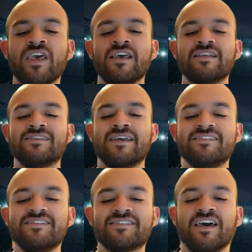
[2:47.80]

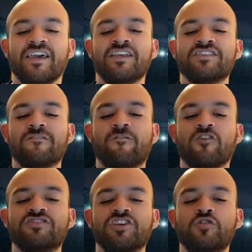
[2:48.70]
Tennessee Titans
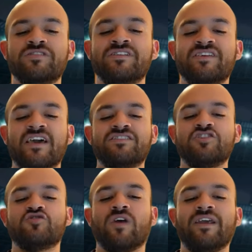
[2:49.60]
versus the Houston
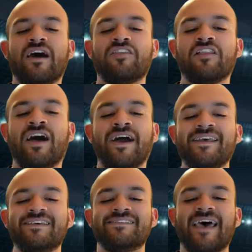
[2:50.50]
Texans. Right now, the line
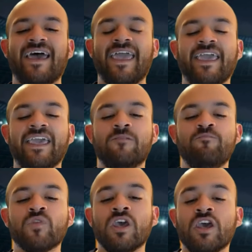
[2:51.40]
is at 8.
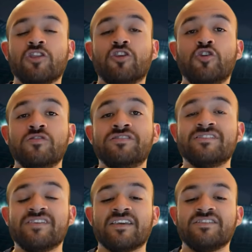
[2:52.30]
The Houston
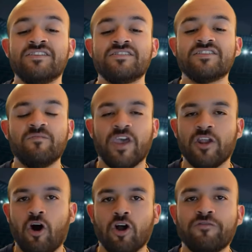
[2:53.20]
Texans, in
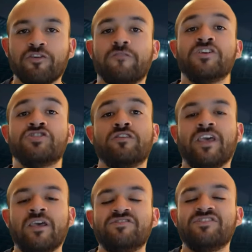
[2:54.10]
all of the divisional
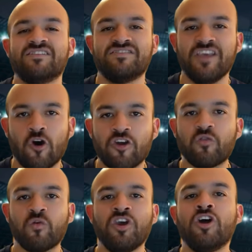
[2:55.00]
games, yes, they are
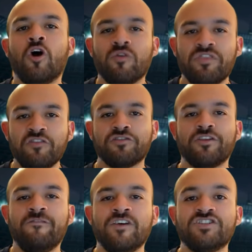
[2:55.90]
3-0 within their
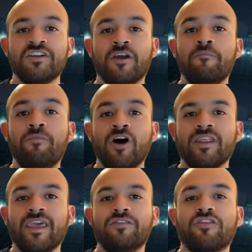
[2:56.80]
division. But
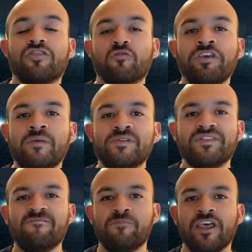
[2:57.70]
in the 3 games that
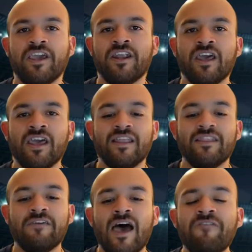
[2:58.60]
they've played,
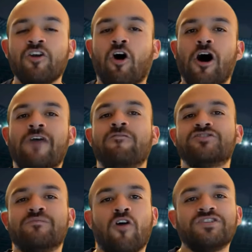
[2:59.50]
they've had an average
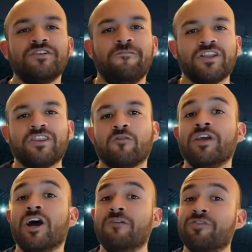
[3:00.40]
margin of victory
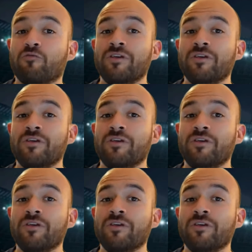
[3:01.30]
of 3